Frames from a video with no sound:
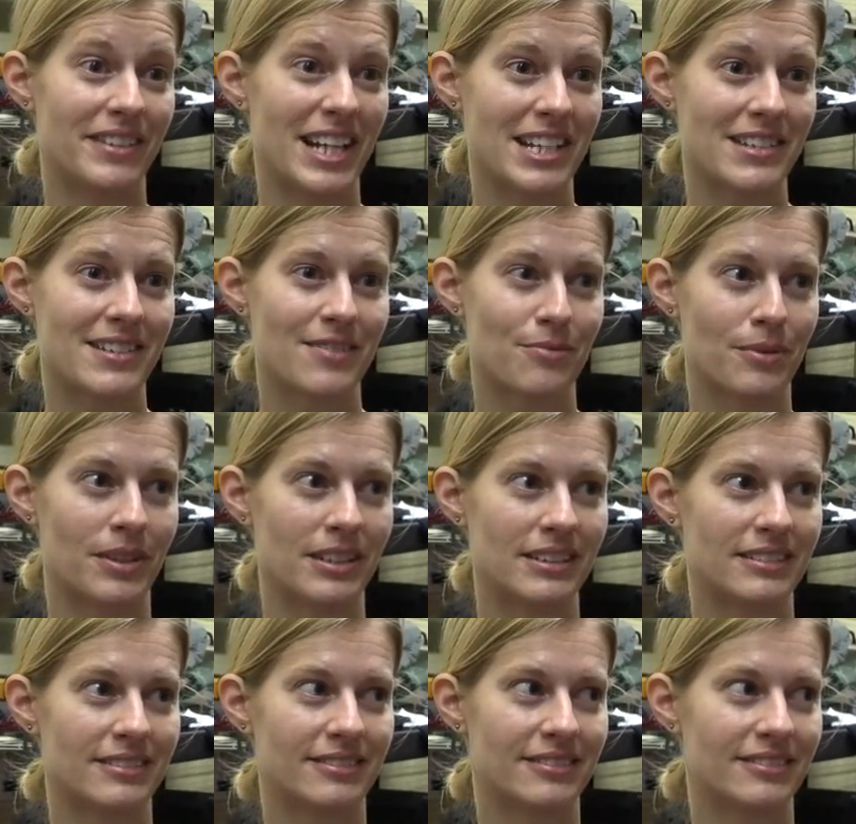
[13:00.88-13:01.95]
that's what,
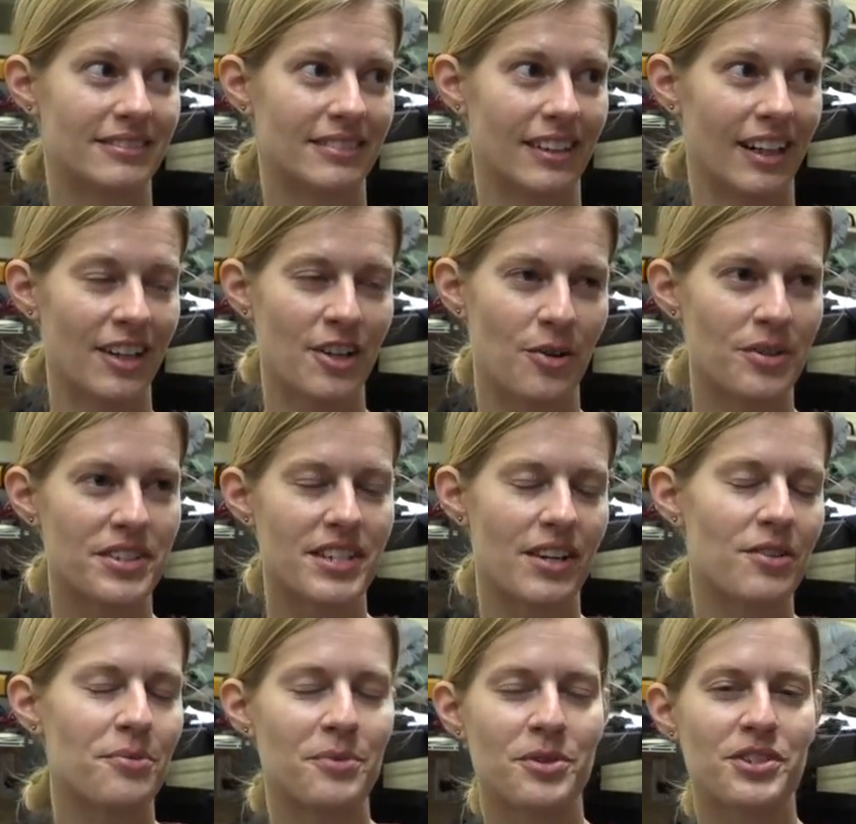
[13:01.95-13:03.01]
I don't know, it's
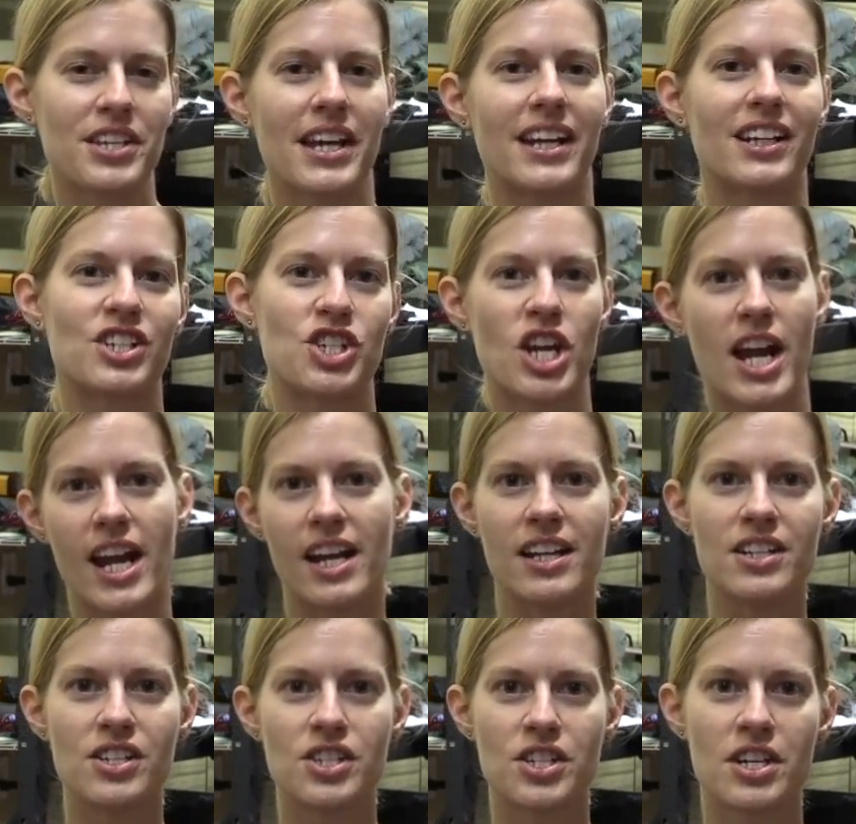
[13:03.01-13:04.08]
almost like
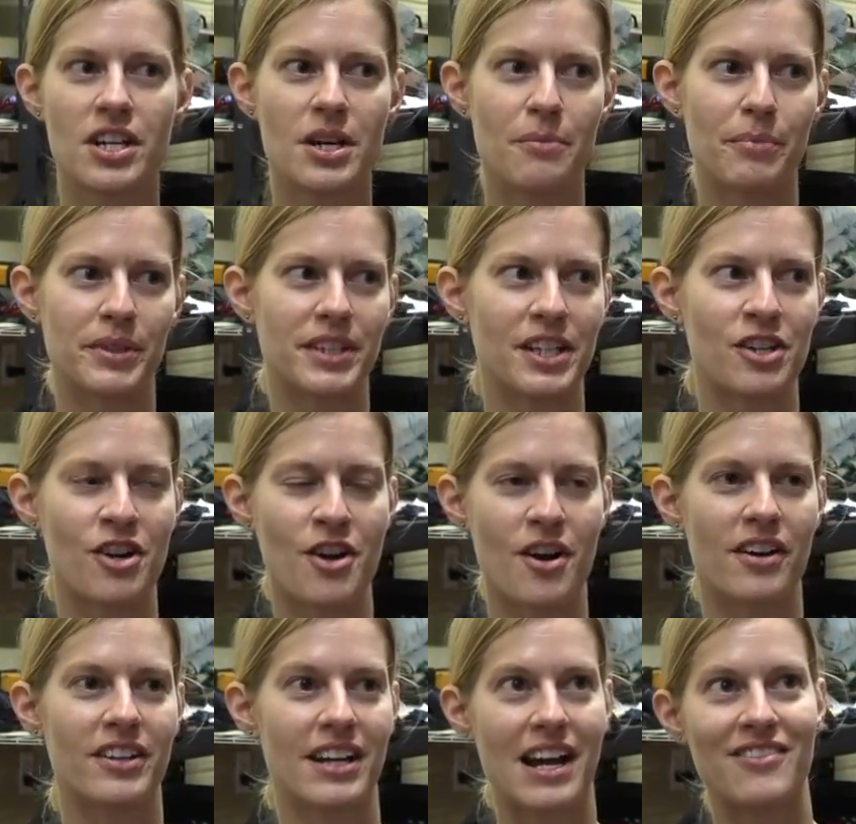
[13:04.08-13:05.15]
change, but then you're
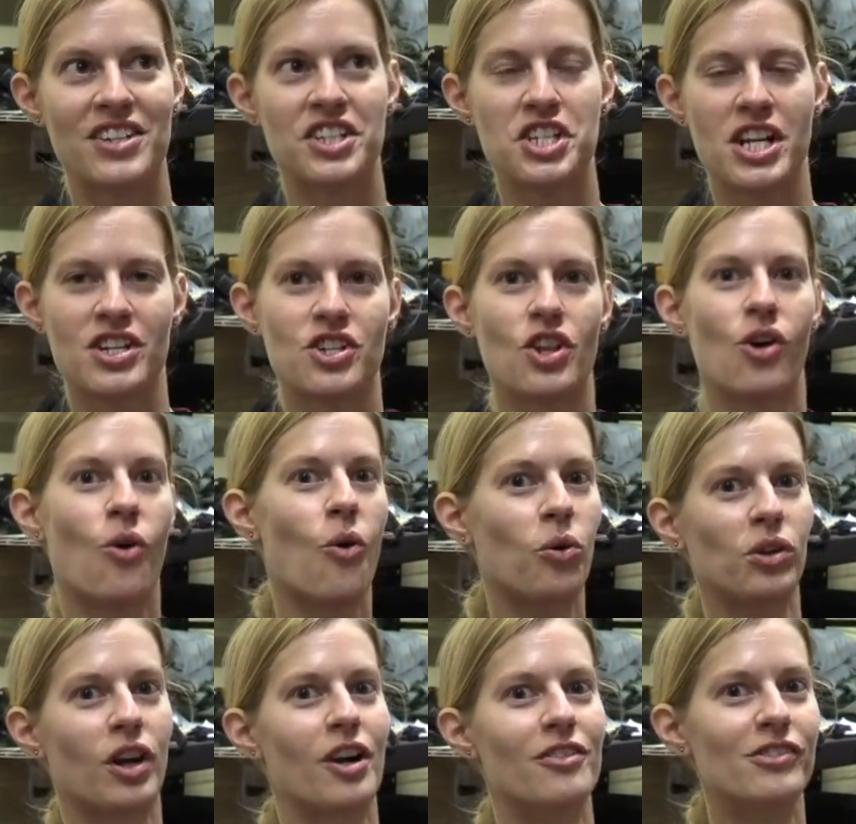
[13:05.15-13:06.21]
not having to change the
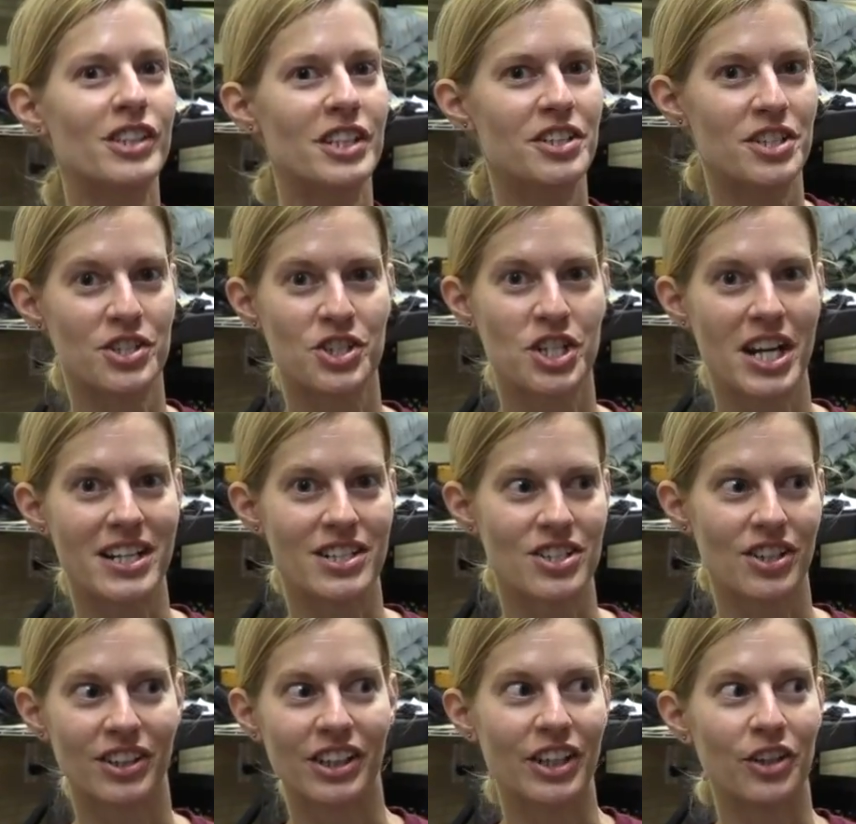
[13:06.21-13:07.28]
whole RV, you just change
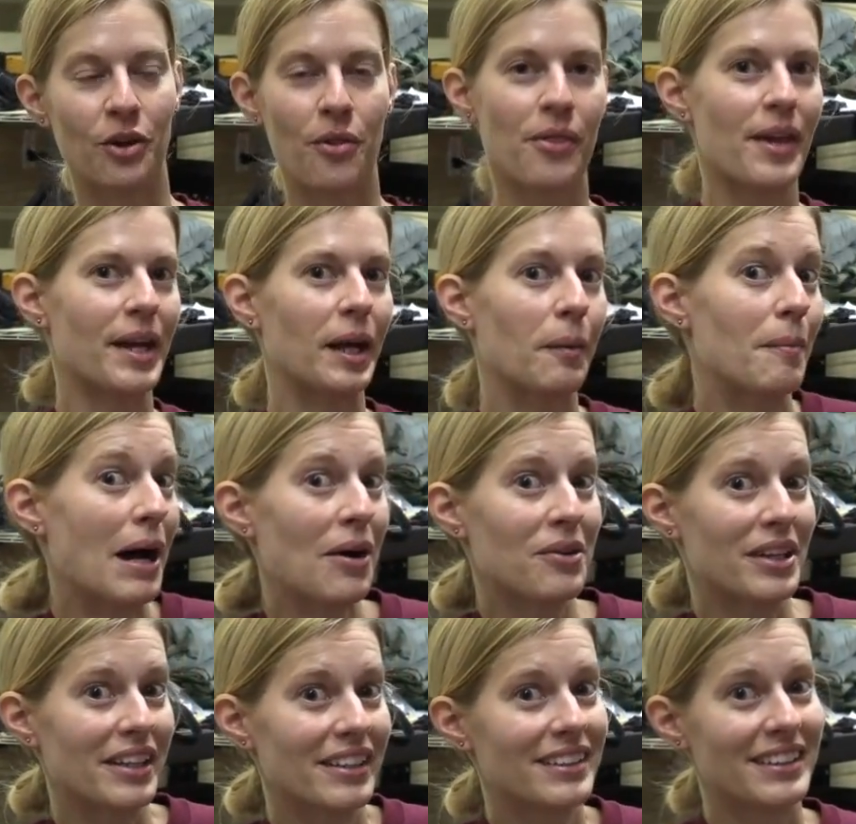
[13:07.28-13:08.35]
a little thing about
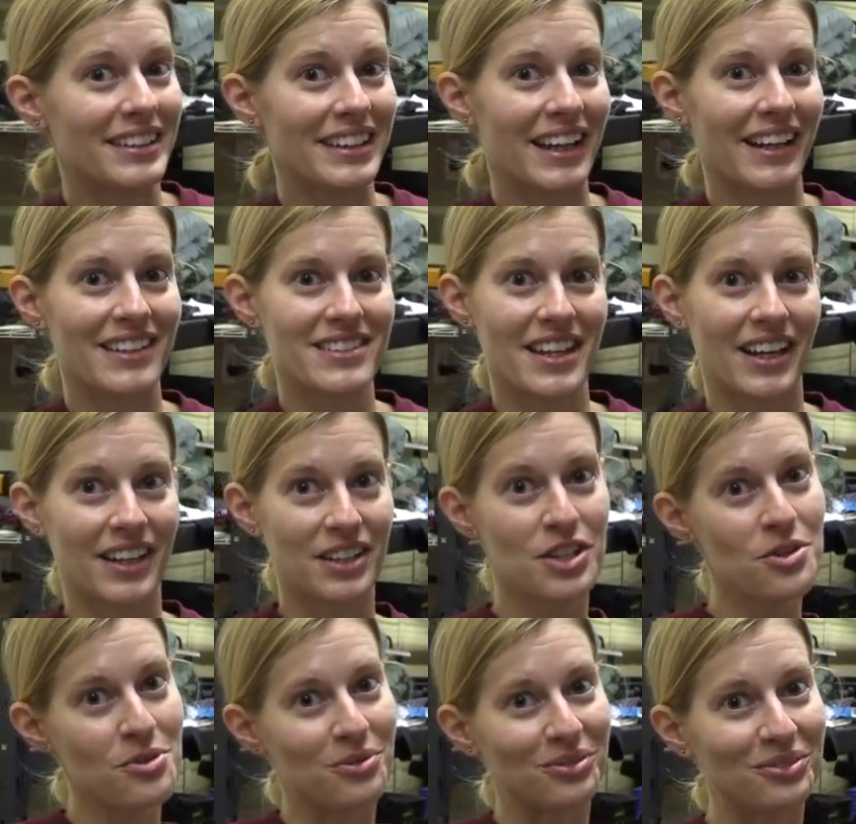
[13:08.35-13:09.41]
it, and then it's like
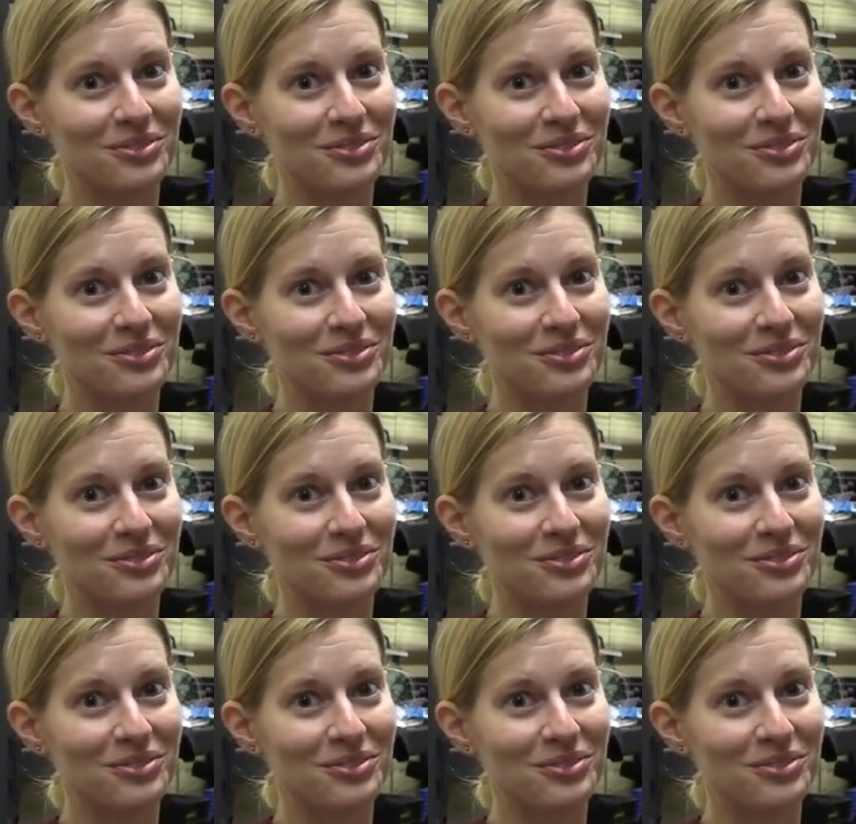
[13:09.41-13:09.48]
new.